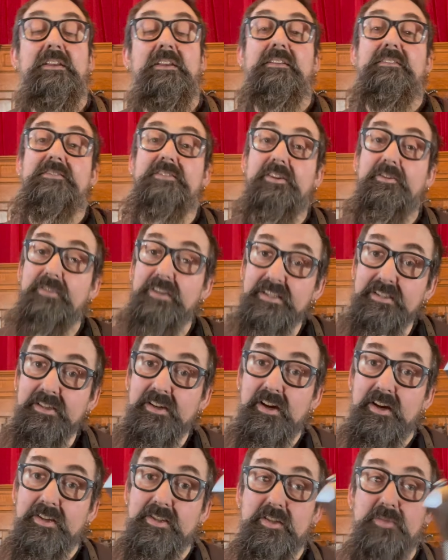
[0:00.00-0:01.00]
So this
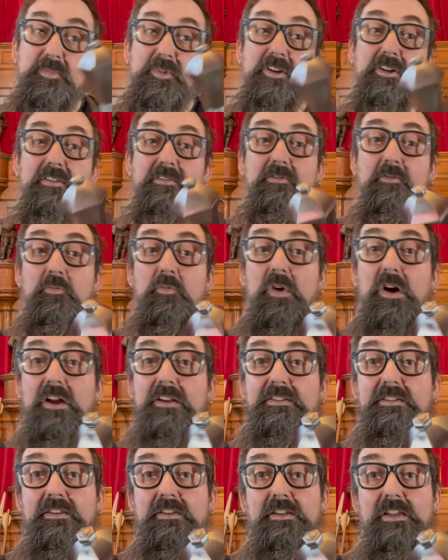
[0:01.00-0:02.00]
customer
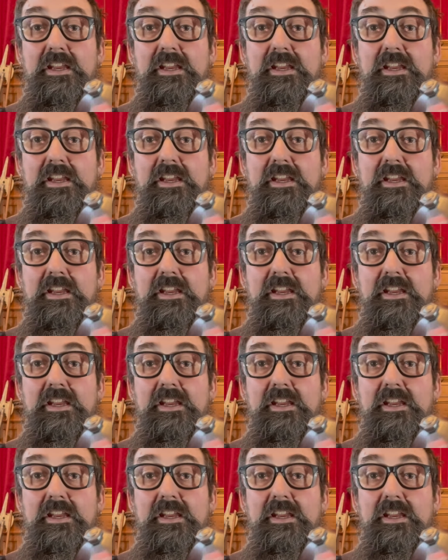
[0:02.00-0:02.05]
wanted